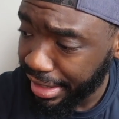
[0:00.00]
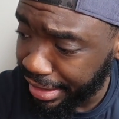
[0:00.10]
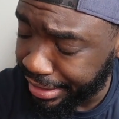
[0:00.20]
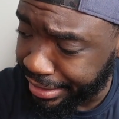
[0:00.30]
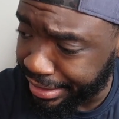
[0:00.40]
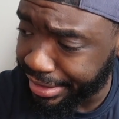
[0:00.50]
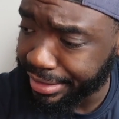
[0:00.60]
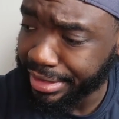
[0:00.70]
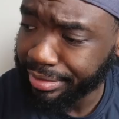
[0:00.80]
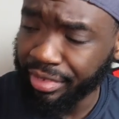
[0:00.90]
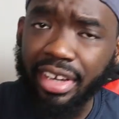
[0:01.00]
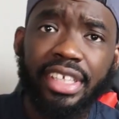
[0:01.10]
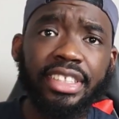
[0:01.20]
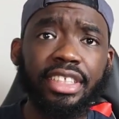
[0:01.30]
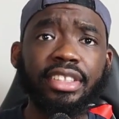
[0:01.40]
it's very
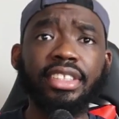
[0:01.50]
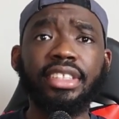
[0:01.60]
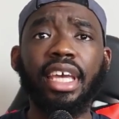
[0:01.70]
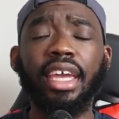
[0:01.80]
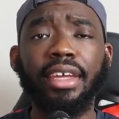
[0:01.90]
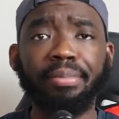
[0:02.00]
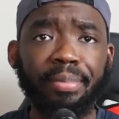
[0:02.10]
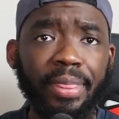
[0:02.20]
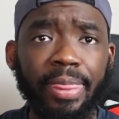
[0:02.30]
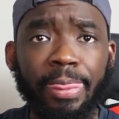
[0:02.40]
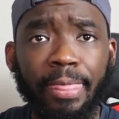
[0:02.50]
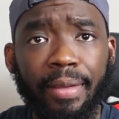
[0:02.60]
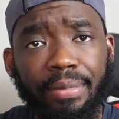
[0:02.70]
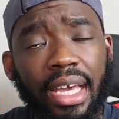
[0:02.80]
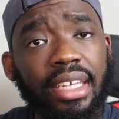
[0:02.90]
easy to say
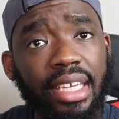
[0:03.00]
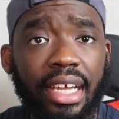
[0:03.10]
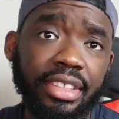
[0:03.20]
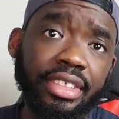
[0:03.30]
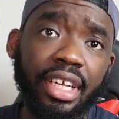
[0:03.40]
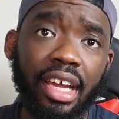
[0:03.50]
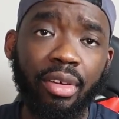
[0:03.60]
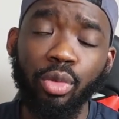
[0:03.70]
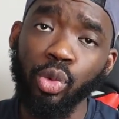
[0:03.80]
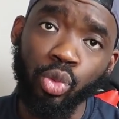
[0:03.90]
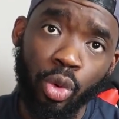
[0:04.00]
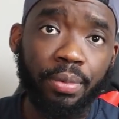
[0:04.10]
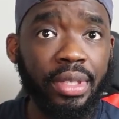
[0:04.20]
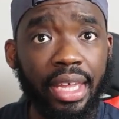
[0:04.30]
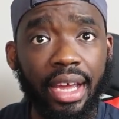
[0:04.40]
that Nigeria will
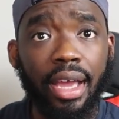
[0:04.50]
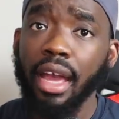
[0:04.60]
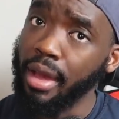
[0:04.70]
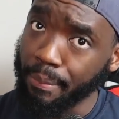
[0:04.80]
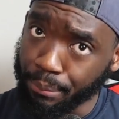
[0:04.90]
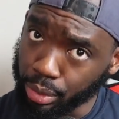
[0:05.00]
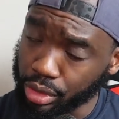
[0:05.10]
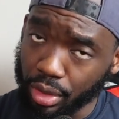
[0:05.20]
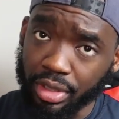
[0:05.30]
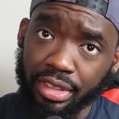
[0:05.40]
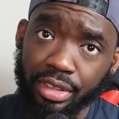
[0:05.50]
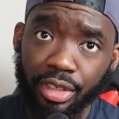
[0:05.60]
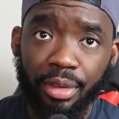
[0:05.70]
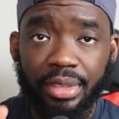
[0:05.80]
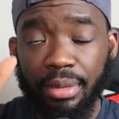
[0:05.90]
whoop their buttocks. You
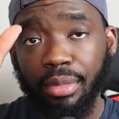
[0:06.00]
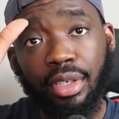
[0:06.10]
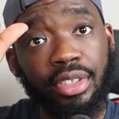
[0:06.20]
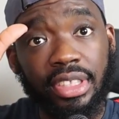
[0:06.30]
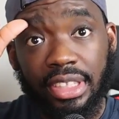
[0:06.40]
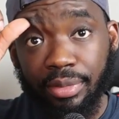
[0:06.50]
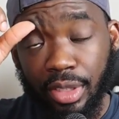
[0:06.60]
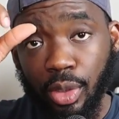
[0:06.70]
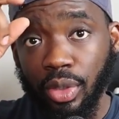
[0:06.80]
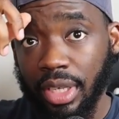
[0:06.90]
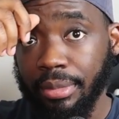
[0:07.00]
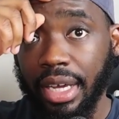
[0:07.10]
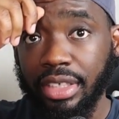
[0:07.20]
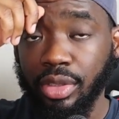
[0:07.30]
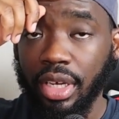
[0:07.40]
know what I'm saying? But you just never know. They
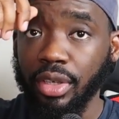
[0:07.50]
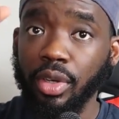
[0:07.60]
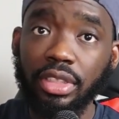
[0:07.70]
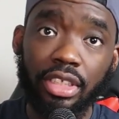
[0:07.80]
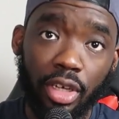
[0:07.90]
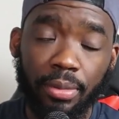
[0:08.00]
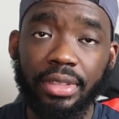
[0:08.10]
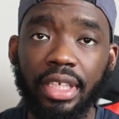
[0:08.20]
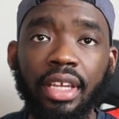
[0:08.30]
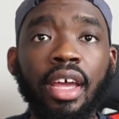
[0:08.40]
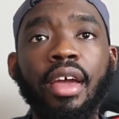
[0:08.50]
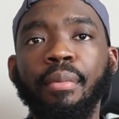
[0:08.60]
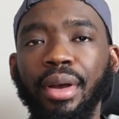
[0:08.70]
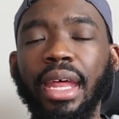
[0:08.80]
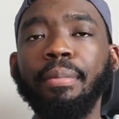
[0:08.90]
might try to cause an upset.
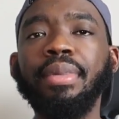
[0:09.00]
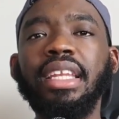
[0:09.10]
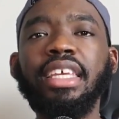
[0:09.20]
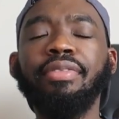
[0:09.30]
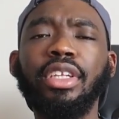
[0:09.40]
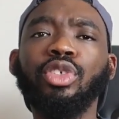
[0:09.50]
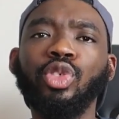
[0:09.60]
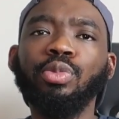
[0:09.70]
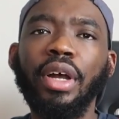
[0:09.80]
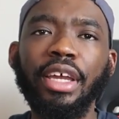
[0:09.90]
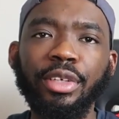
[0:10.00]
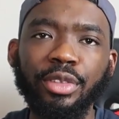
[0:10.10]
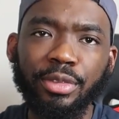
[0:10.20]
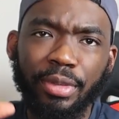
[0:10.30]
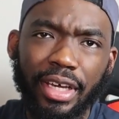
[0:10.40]
But I believe in the Super
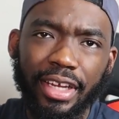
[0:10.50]
Eagles.